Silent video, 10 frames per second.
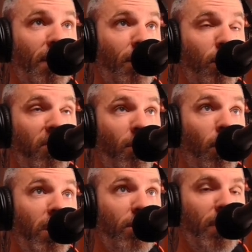From
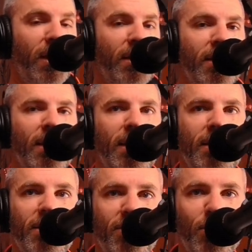what I read,
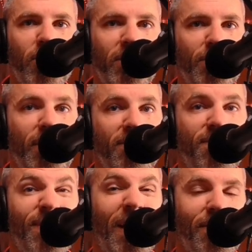this movie spent
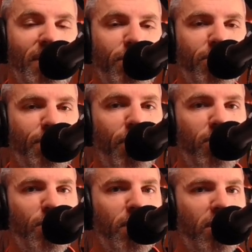5 years in
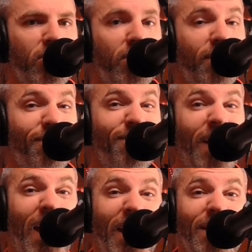post-production.
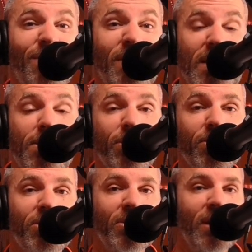5
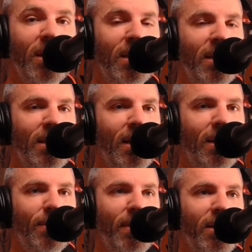years.
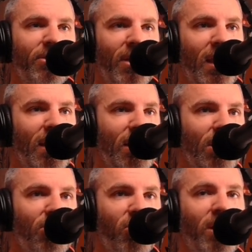It is
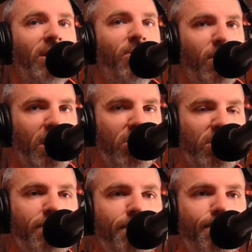a Chinese
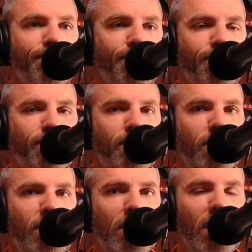production.
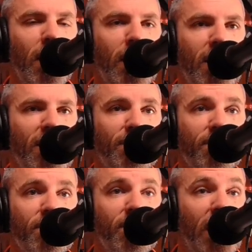
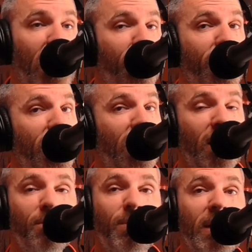Got a lot
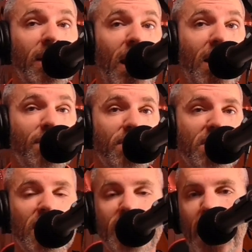of big
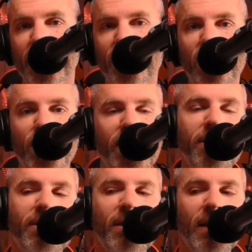names attached to
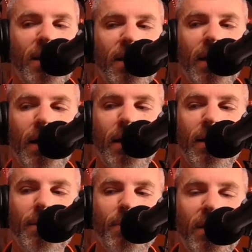it,
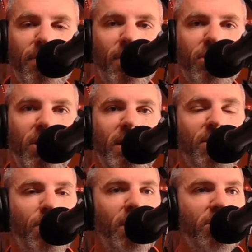and for a Chinese
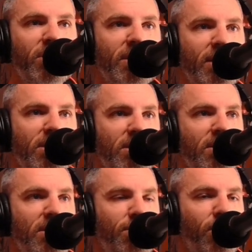production, that's
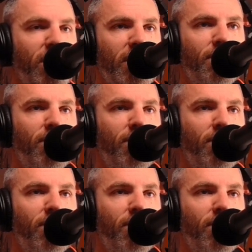pretty